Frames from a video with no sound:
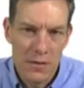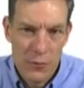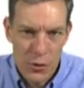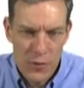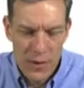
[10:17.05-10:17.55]

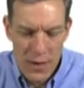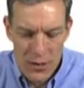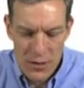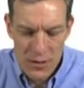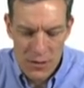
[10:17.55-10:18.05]

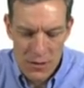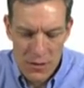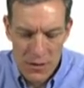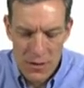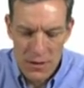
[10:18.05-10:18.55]
diversification,
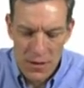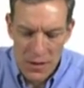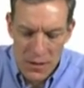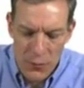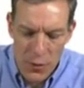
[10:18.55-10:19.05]

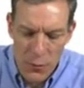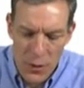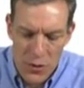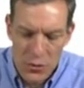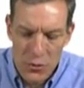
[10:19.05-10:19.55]
and different
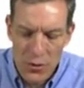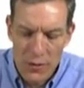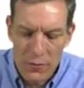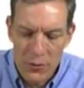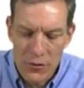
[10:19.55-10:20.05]
threshold
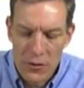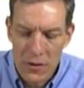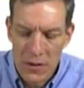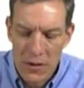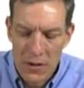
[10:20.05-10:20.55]
levels.
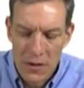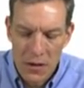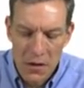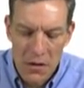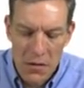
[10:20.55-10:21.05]

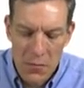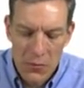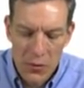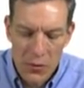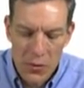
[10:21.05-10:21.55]

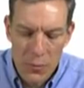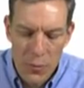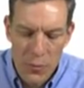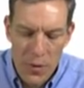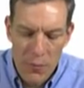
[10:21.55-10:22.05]
So the
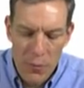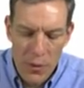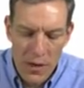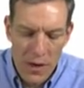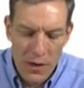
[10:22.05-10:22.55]

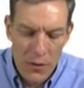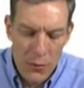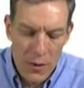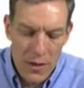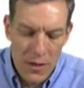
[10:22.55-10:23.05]

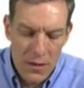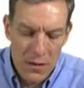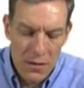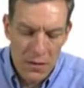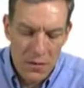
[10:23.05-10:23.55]
0.93,
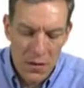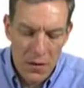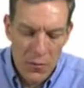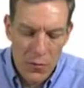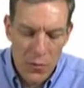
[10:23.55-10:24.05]
the
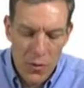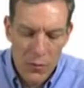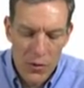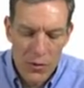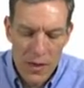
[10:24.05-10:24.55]

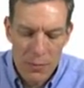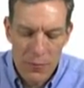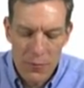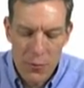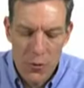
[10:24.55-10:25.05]
one we looked at
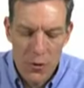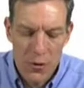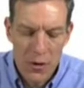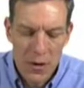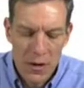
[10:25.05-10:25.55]

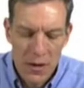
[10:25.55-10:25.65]
before,